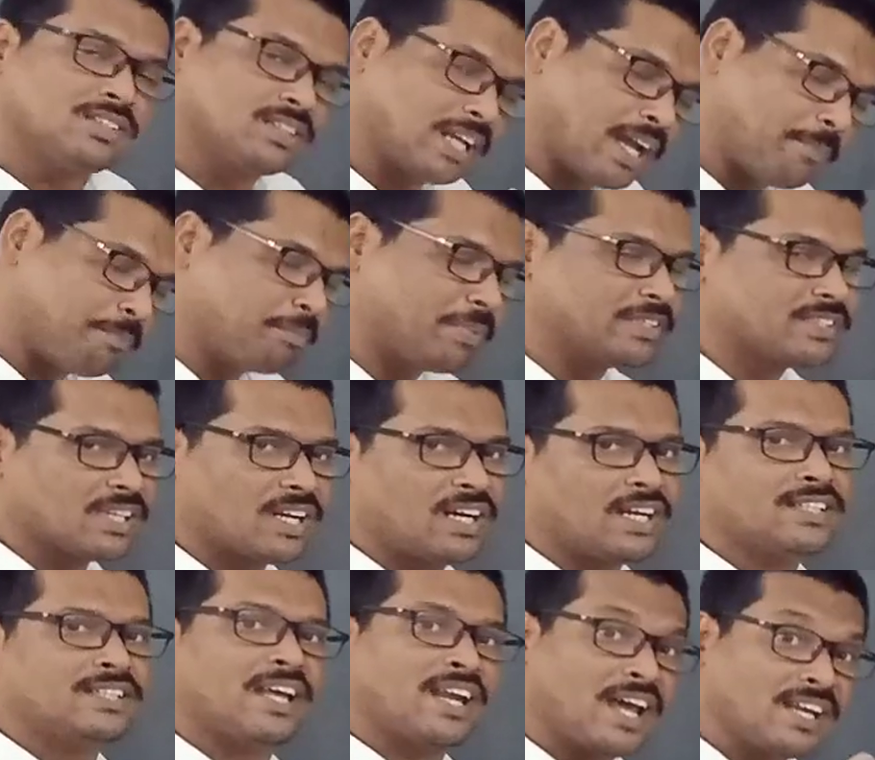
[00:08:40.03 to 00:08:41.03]

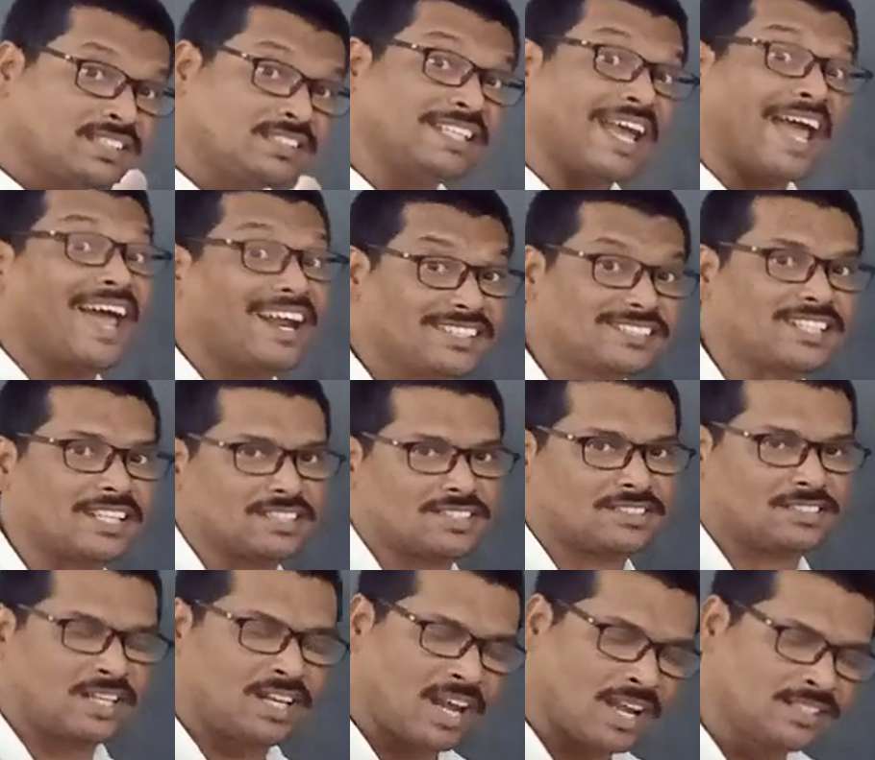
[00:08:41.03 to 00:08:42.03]
Compulsorily there are
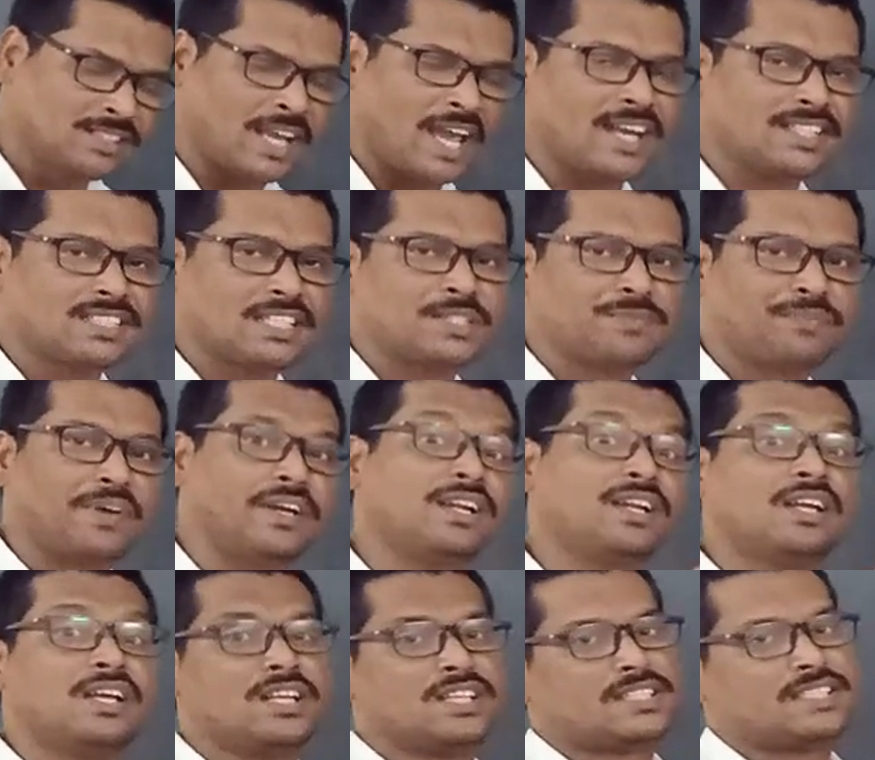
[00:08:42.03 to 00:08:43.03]
chances
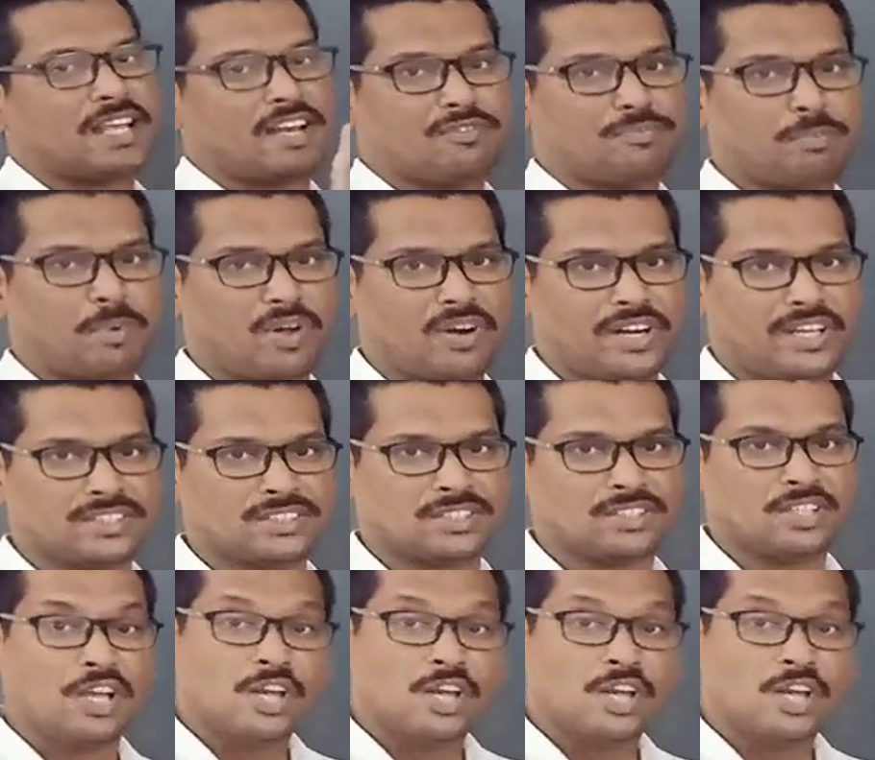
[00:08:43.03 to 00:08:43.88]
for self-pollination.